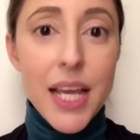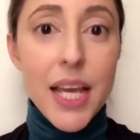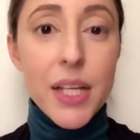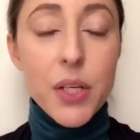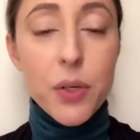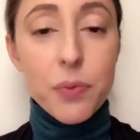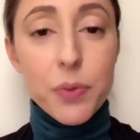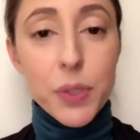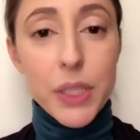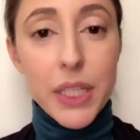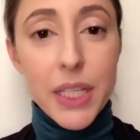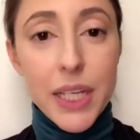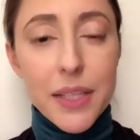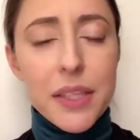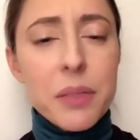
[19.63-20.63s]
And
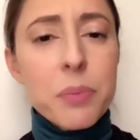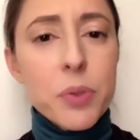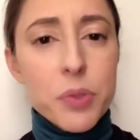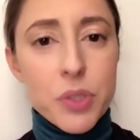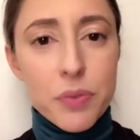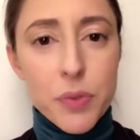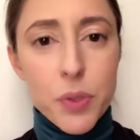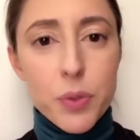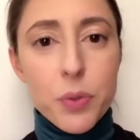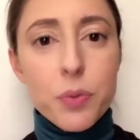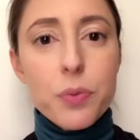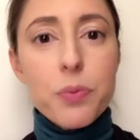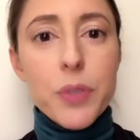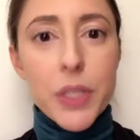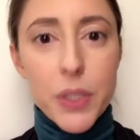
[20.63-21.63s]
hopefully, I think most of you
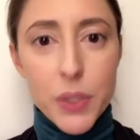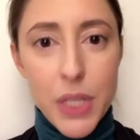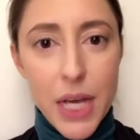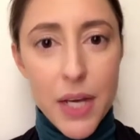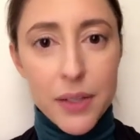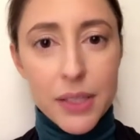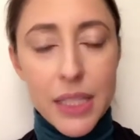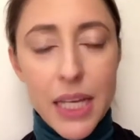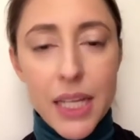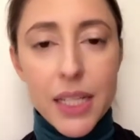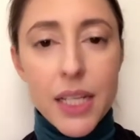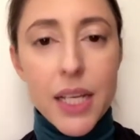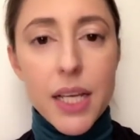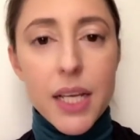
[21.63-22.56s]
figured out that